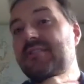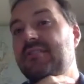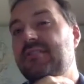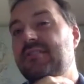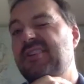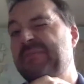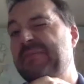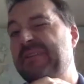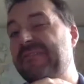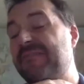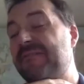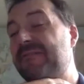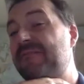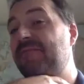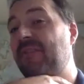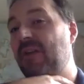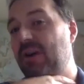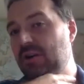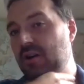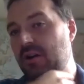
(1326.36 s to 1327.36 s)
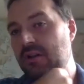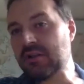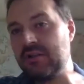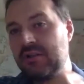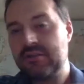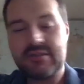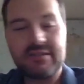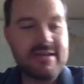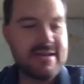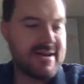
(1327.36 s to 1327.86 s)
coming fall,
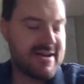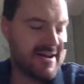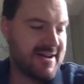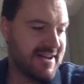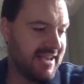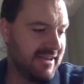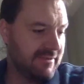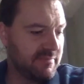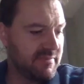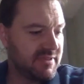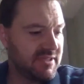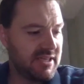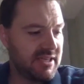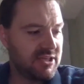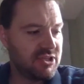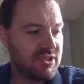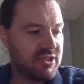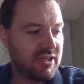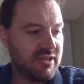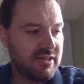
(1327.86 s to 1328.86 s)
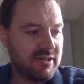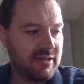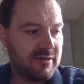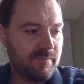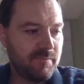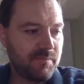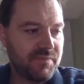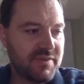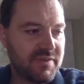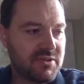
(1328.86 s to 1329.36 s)
I'm teaching,
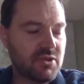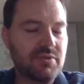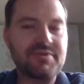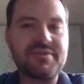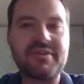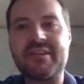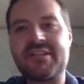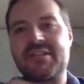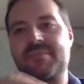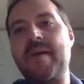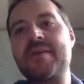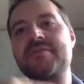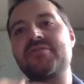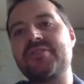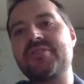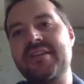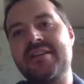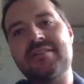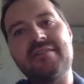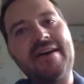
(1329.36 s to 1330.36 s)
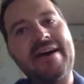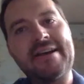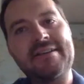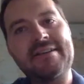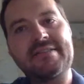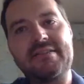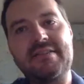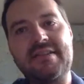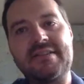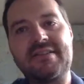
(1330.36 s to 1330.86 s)
so there's a specialty
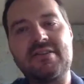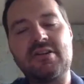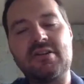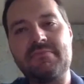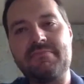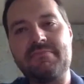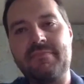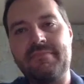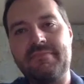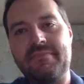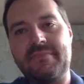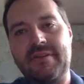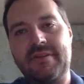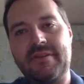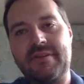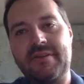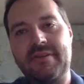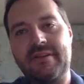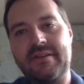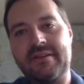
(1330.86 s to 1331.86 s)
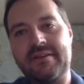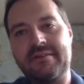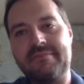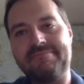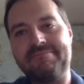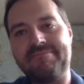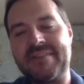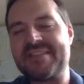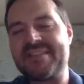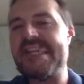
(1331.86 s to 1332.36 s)
class. It's called,
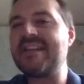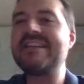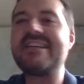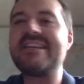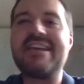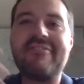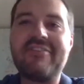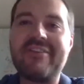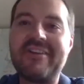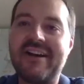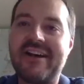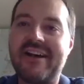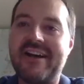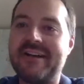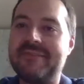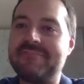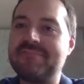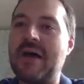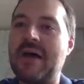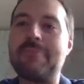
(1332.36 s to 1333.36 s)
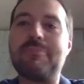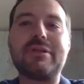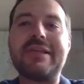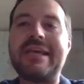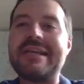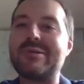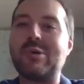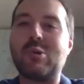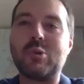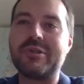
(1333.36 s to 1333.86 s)
it's kind of given a
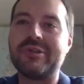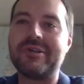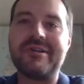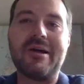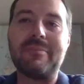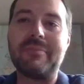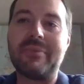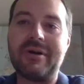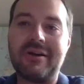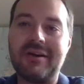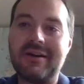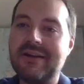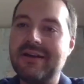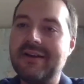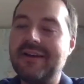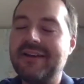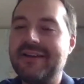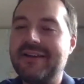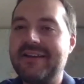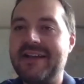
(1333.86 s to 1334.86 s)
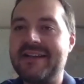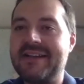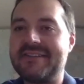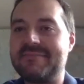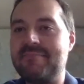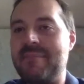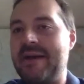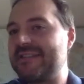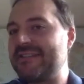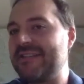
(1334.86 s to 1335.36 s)
placeholder number. It's
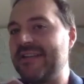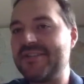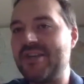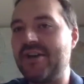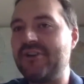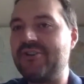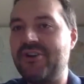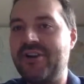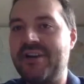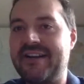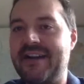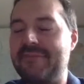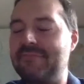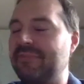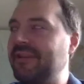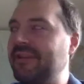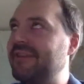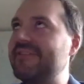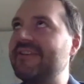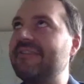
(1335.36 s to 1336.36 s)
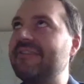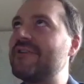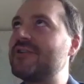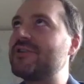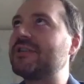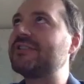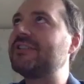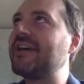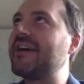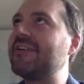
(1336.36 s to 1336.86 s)
Mech 600, and I believe the official
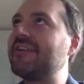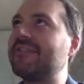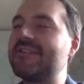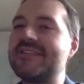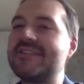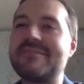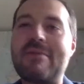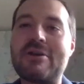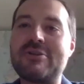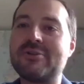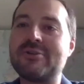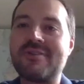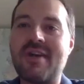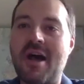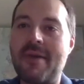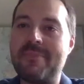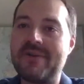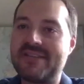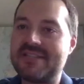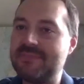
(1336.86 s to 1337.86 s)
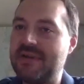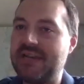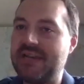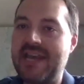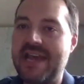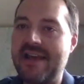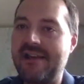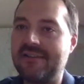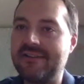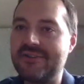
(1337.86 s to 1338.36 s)
title is Special Topics in
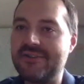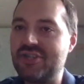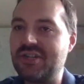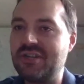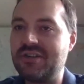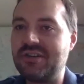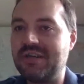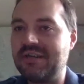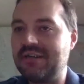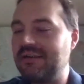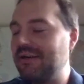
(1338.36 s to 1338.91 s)
Mechanical Engineering.